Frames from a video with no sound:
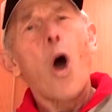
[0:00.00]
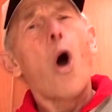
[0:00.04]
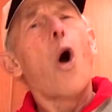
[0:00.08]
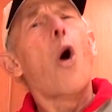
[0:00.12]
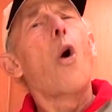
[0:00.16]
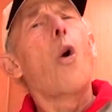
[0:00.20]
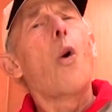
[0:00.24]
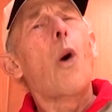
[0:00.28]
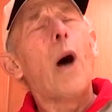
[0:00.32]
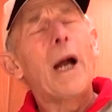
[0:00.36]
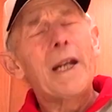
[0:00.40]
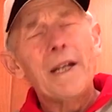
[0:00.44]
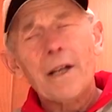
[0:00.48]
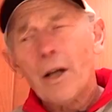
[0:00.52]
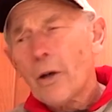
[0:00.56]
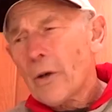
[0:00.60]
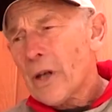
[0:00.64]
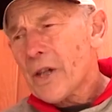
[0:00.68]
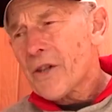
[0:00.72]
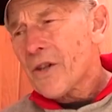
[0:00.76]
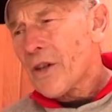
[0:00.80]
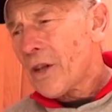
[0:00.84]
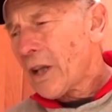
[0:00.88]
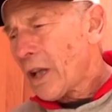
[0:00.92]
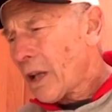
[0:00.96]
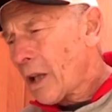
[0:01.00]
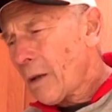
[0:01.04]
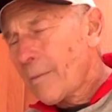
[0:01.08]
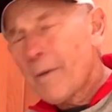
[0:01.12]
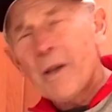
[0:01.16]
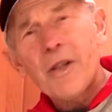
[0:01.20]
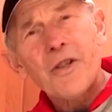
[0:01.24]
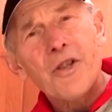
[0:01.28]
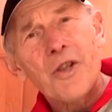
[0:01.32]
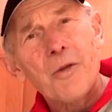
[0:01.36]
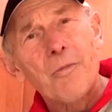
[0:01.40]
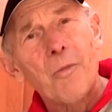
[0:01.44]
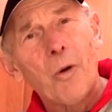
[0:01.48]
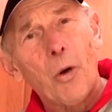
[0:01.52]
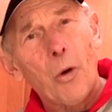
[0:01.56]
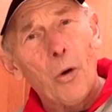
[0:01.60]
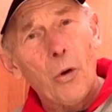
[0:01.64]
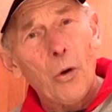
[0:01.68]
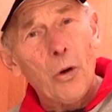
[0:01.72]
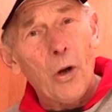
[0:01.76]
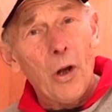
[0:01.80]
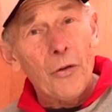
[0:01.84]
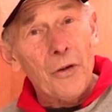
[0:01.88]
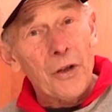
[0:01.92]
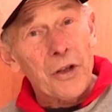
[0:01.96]
Oh, I know it's a little bit
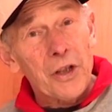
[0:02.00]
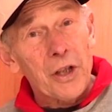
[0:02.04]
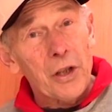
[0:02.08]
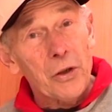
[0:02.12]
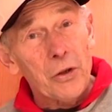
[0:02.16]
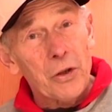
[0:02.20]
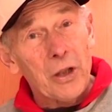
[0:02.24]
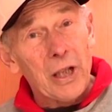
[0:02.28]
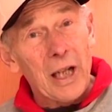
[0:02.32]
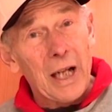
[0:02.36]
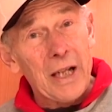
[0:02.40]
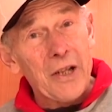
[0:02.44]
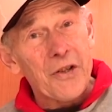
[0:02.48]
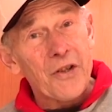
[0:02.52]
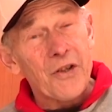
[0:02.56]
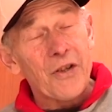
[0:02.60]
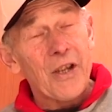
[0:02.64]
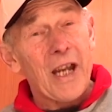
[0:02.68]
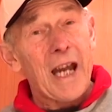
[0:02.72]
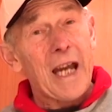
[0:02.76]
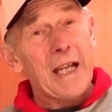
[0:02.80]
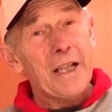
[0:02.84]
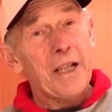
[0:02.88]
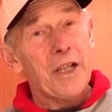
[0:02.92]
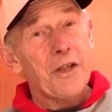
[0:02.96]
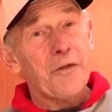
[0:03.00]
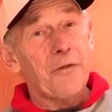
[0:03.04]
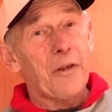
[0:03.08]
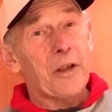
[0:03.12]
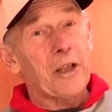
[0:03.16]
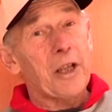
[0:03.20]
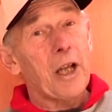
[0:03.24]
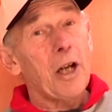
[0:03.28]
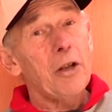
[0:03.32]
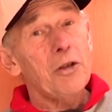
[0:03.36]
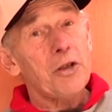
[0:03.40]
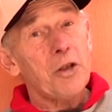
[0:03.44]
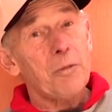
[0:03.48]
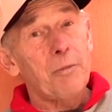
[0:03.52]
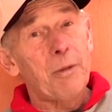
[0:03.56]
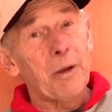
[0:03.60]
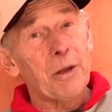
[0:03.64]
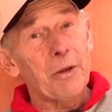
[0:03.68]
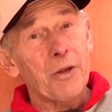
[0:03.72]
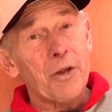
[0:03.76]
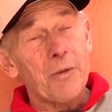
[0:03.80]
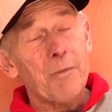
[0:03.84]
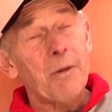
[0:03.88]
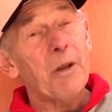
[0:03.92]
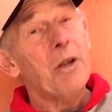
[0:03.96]
small on the UK standards for coach
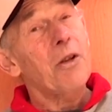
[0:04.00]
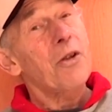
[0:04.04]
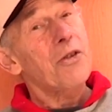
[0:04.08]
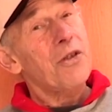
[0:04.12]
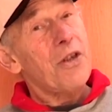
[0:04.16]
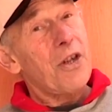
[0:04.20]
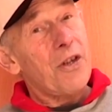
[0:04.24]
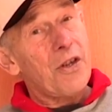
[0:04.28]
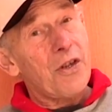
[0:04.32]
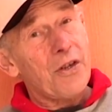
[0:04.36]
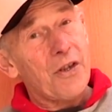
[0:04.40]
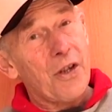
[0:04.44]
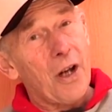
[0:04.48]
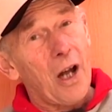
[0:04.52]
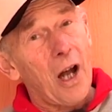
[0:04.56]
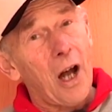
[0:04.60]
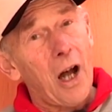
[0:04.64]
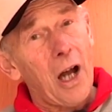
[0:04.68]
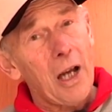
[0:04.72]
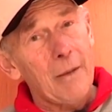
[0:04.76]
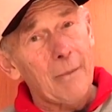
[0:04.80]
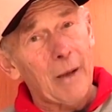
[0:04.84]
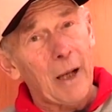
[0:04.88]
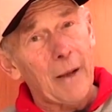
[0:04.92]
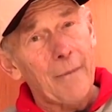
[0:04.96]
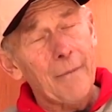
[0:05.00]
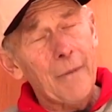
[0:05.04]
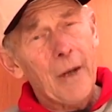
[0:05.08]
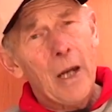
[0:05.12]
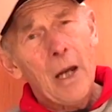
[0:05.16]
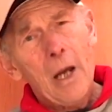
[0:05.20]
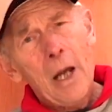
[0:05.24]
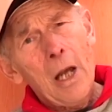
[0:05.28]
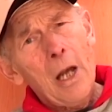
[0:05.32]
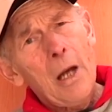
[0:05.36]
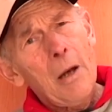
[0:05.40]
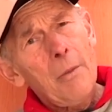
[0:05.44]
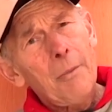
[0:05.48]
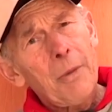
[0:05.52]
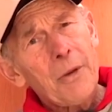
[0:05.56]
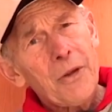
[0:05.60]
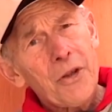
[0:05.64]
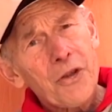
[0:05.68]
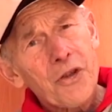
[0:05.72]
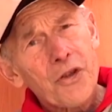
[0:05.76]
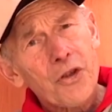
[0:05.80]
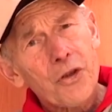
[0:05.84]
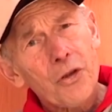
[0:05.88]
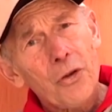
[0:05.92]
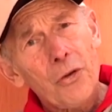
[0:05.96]
builts because this is a Heimer, but
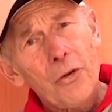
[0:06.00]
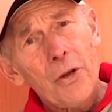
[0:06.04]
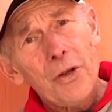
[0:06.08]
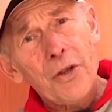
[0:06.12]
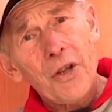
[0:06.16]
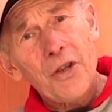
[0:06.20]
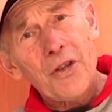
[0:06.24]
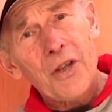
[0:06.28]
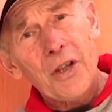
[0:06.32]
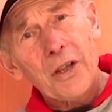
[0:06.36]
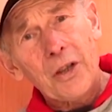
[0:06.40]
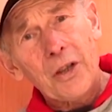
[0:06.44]
the storage is